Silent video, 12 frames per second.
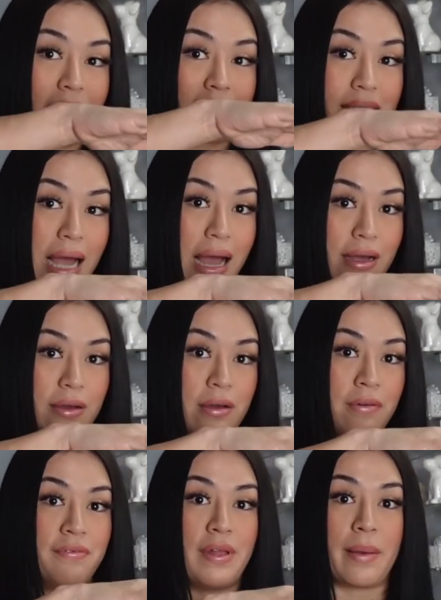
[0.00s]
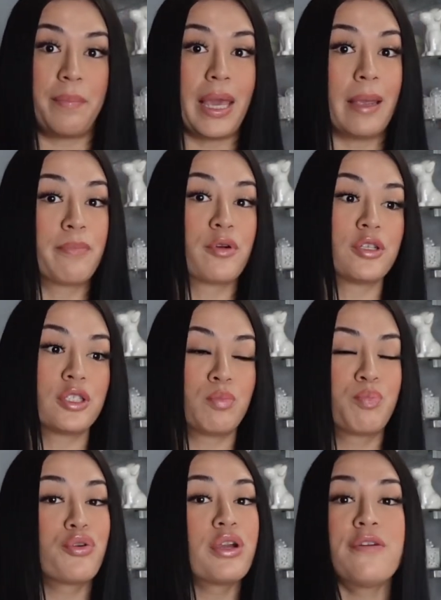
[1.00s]
stack of like papers
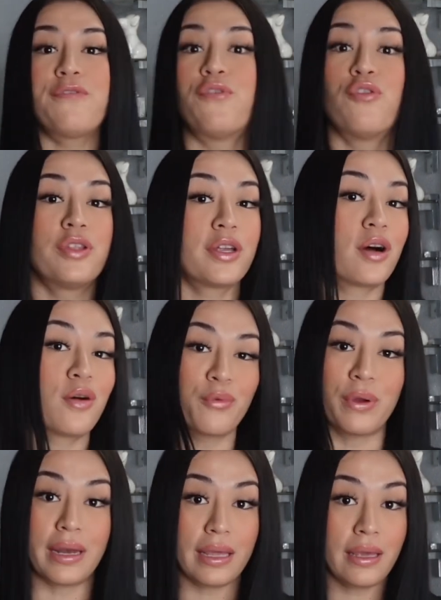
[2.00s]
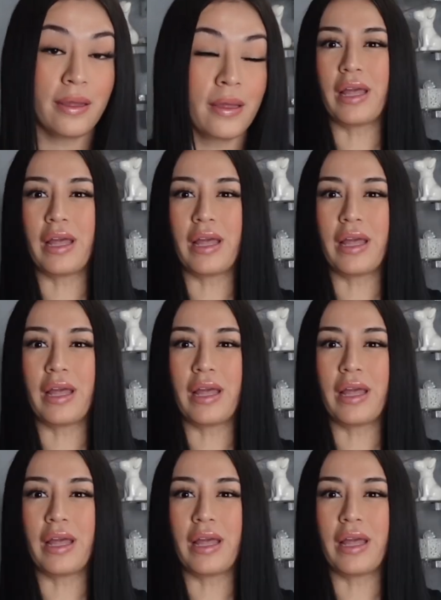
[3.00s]
pre-folded already.